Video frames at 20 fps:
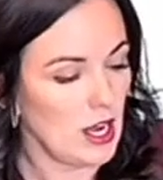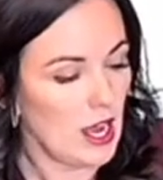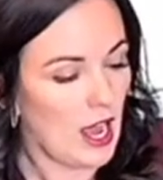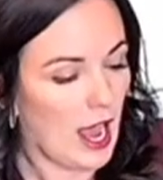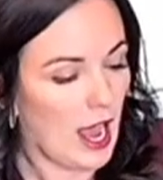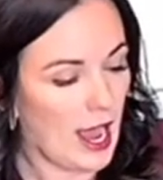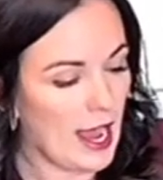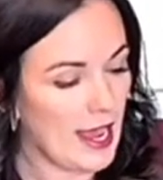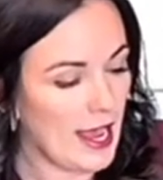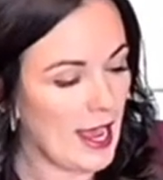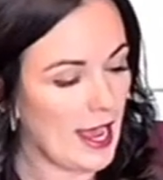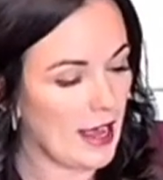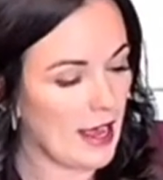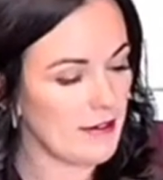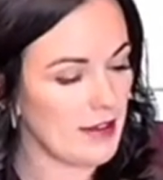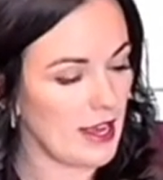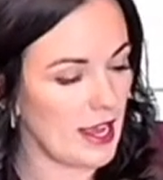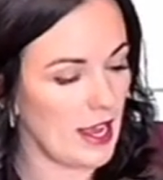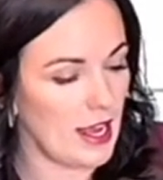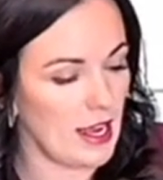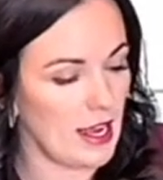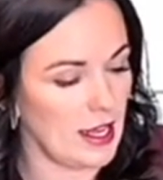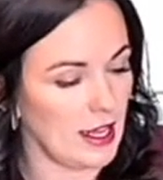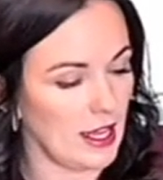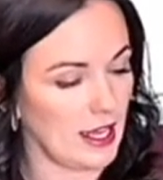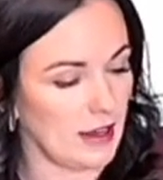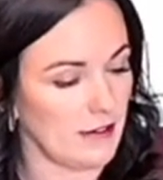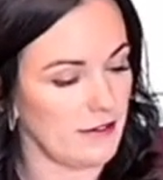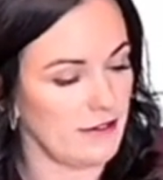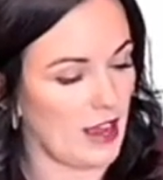I have a like
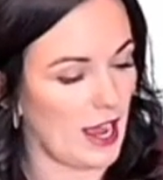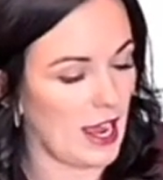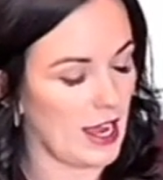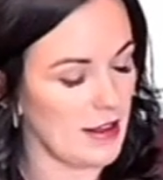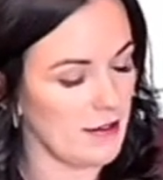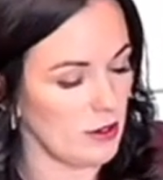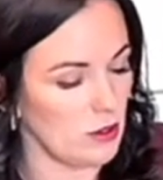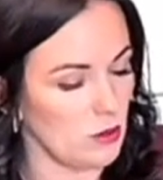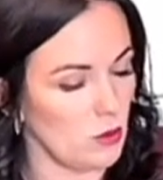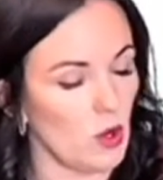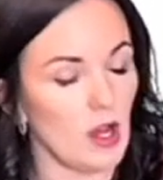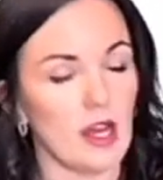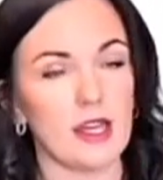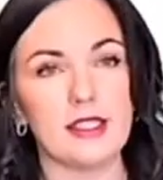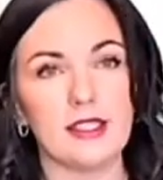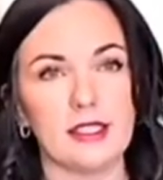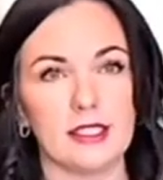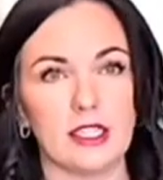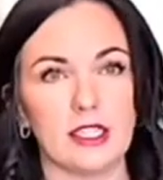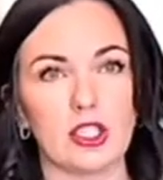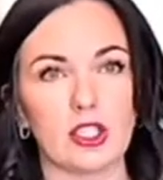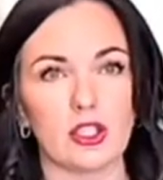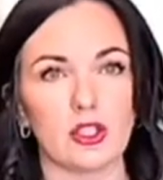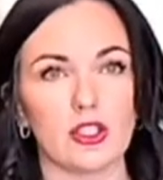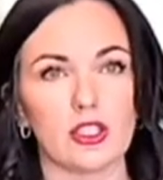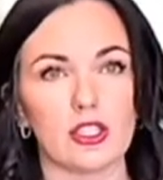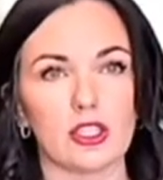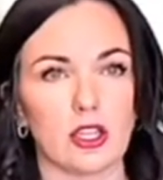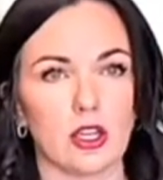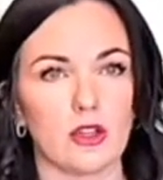a five in one digital
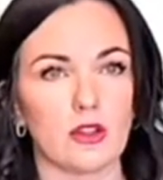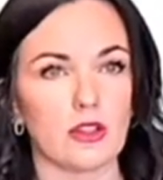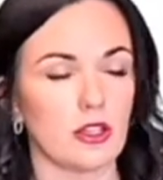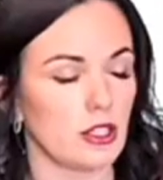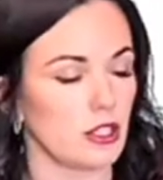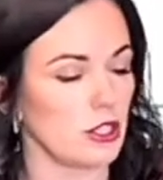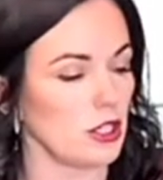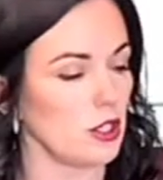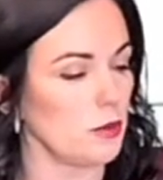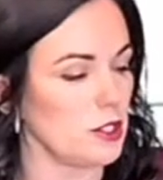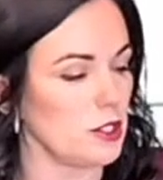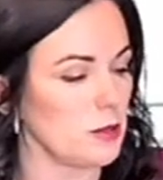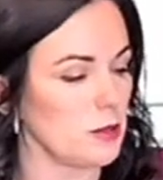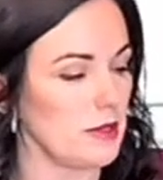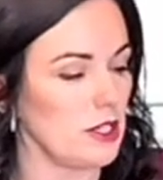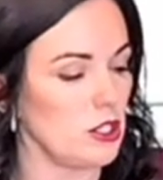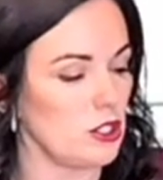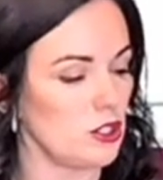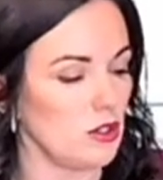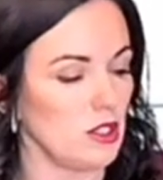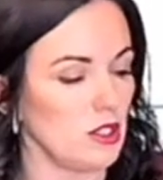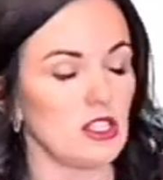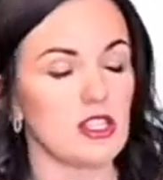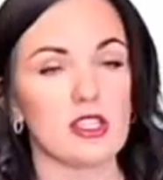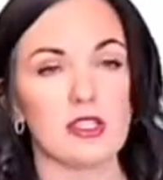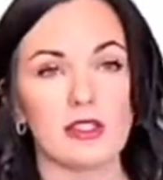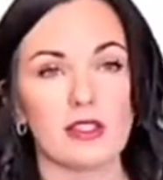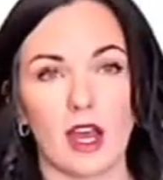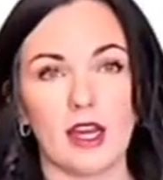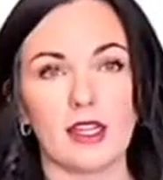slow cooker, which means you can
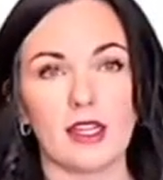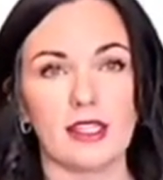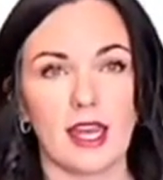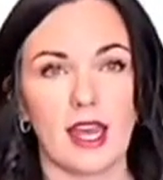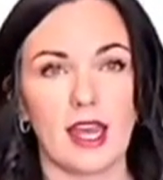saute